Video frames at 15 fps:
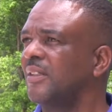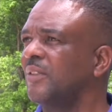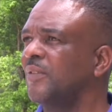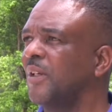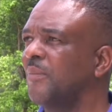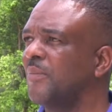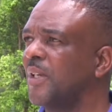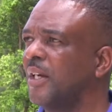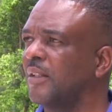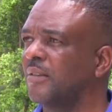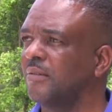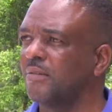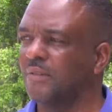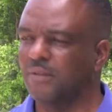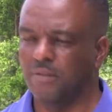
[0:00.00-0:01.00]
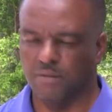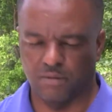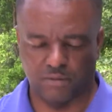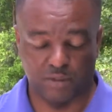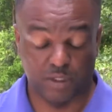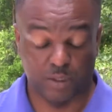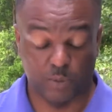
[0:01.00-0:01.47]
if I'm not,
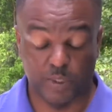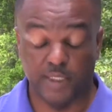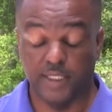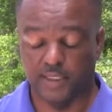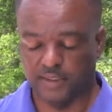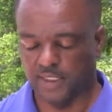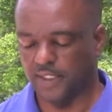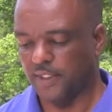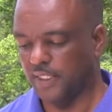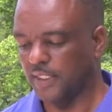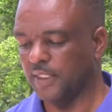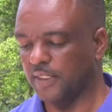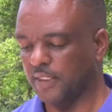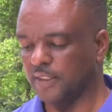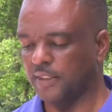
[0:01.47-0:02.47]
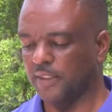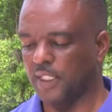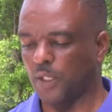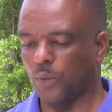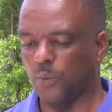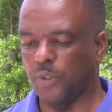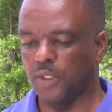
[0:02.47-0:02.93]
yes, I think it is
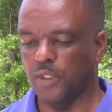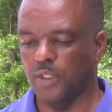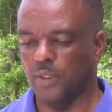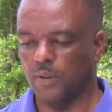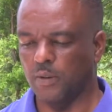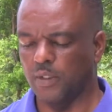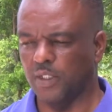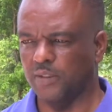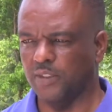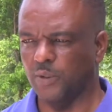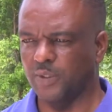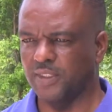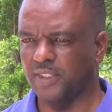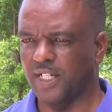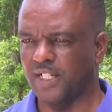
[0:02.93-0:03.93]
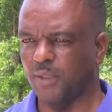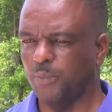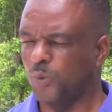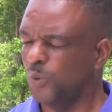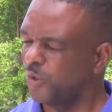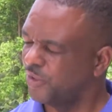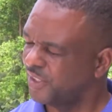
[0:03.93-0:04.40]
that we started
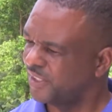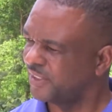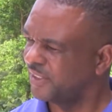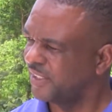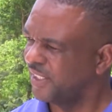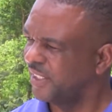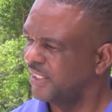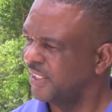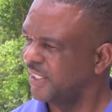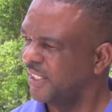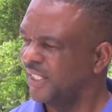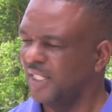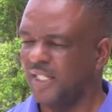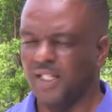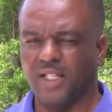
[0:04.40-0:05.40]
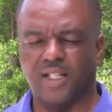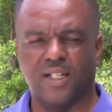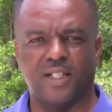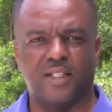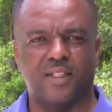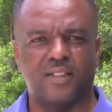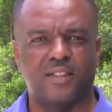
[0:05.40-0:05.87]
pouring yesterday.
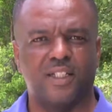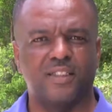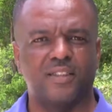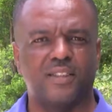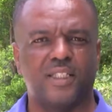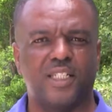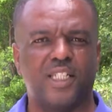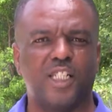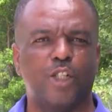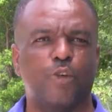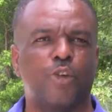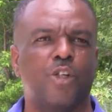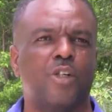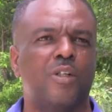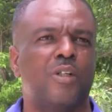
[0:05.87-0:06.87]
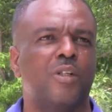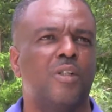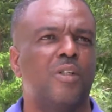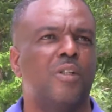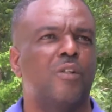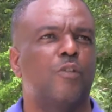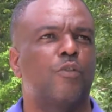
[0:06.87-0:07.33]
That's the area
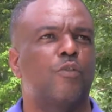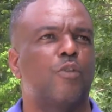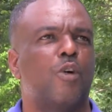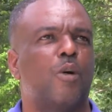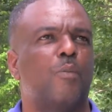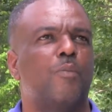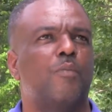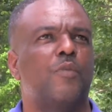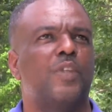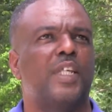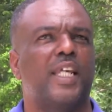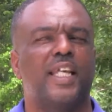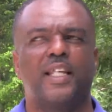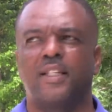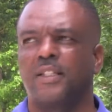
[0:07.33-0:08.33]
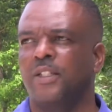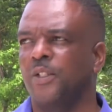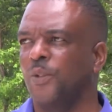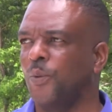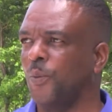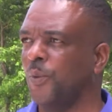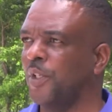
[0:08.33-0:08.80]
from the end
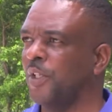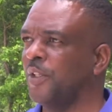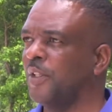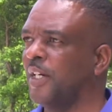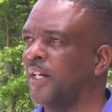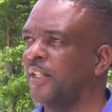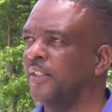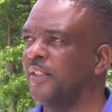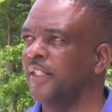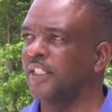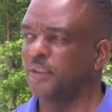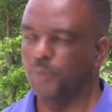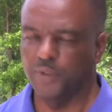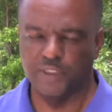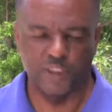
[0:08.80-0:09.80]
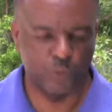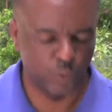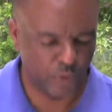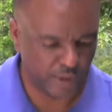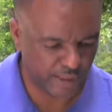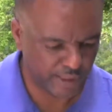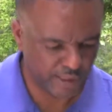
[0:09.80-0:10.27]
where you had the ex-police
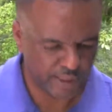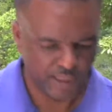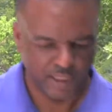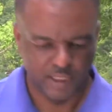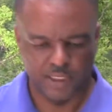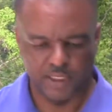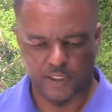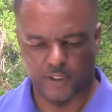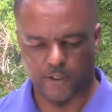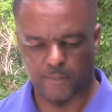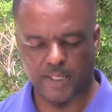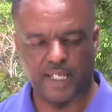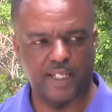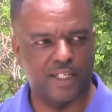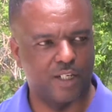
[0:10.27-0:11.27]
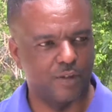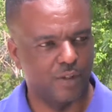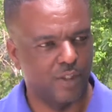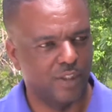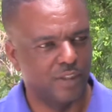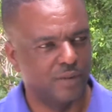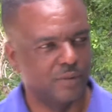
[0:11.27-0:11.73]
Woodley. That
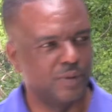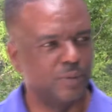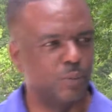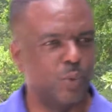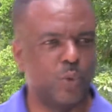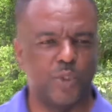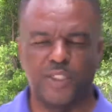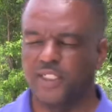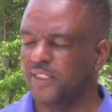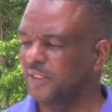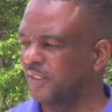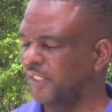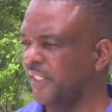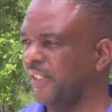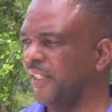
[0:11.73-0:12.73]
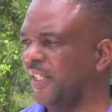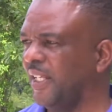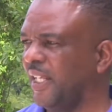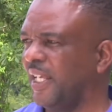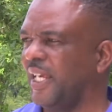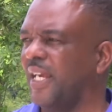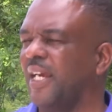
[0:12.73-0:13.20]
area we poured yesterday.
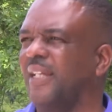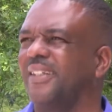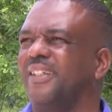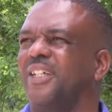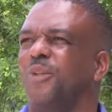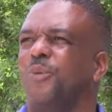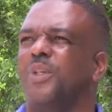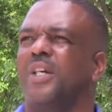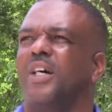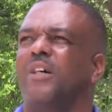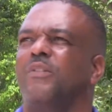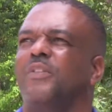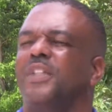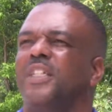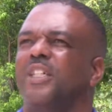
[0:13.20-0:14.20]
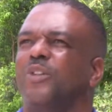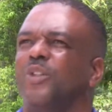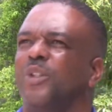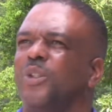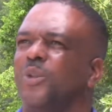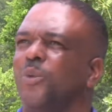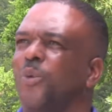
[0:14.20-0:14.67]
And then we have the
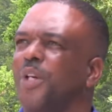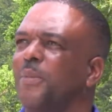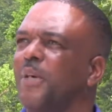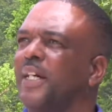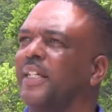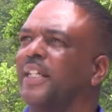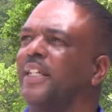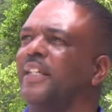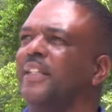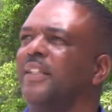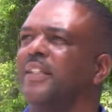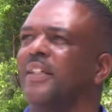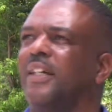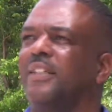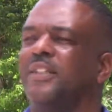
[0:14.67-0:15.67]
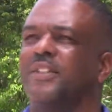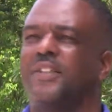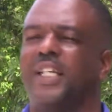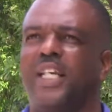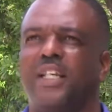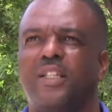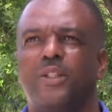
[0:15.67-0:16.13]
area way back in at the
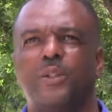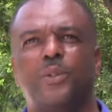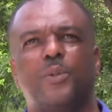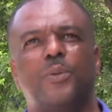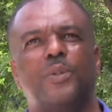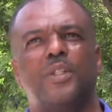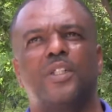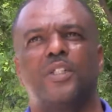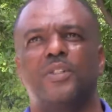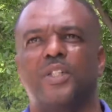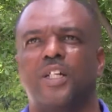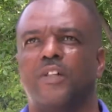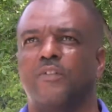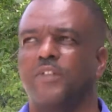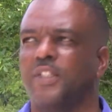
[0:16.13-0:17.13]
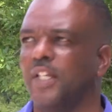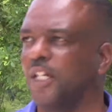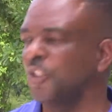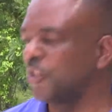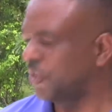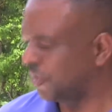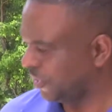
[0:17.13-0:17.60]
other end where you have
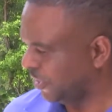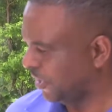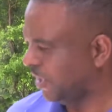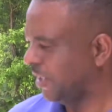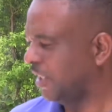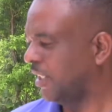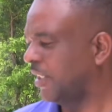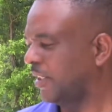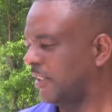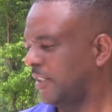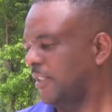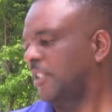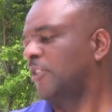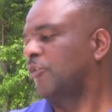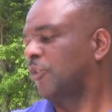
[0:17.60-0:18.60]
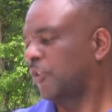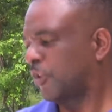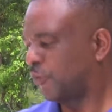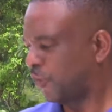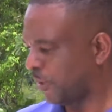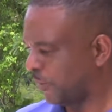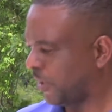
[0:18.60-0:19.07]
Tash and
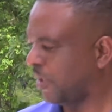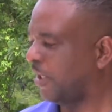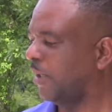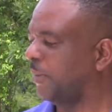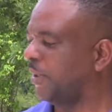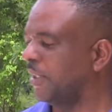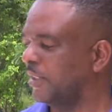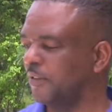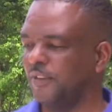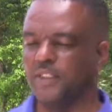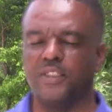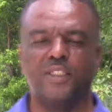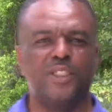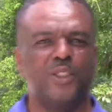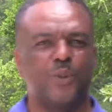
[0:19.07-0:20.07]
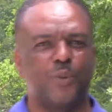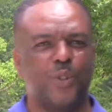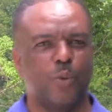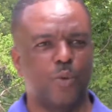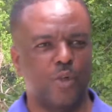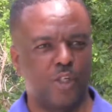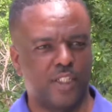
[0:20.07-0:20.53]
electrician Raymond Corbett living.
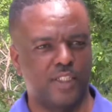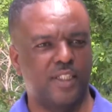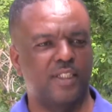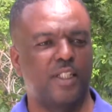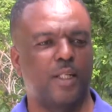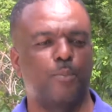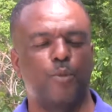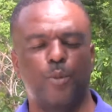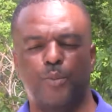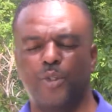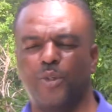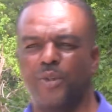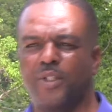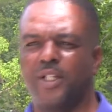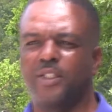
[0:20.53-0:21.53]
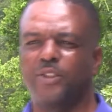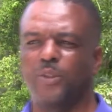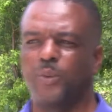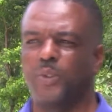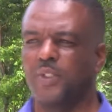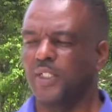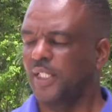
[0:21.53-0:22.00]
We're working on that, preparing that so
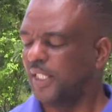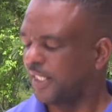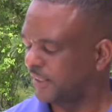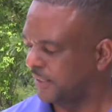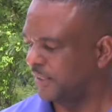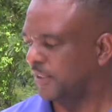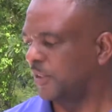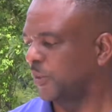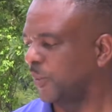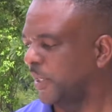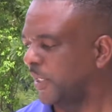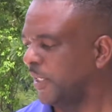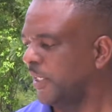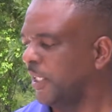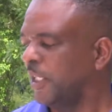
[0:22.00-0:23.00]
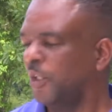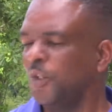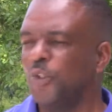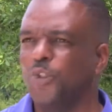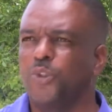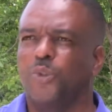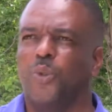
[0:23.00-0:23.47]
we could cast that as well.
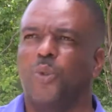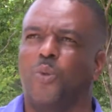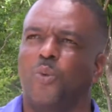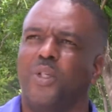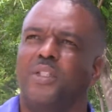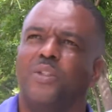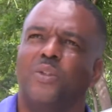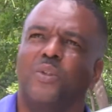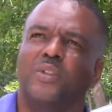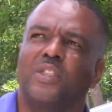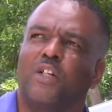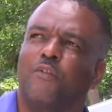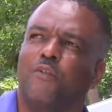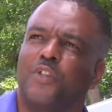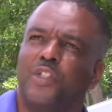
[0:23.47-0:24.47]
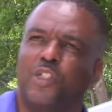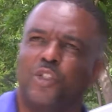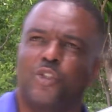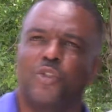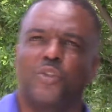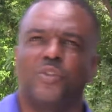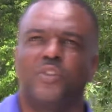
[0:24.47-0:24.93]
So when those are
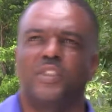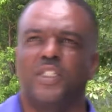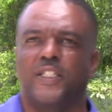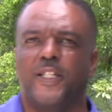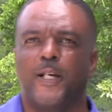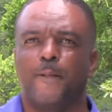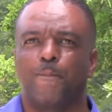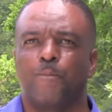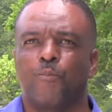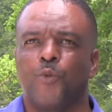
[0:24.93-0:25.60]
finished, you could say that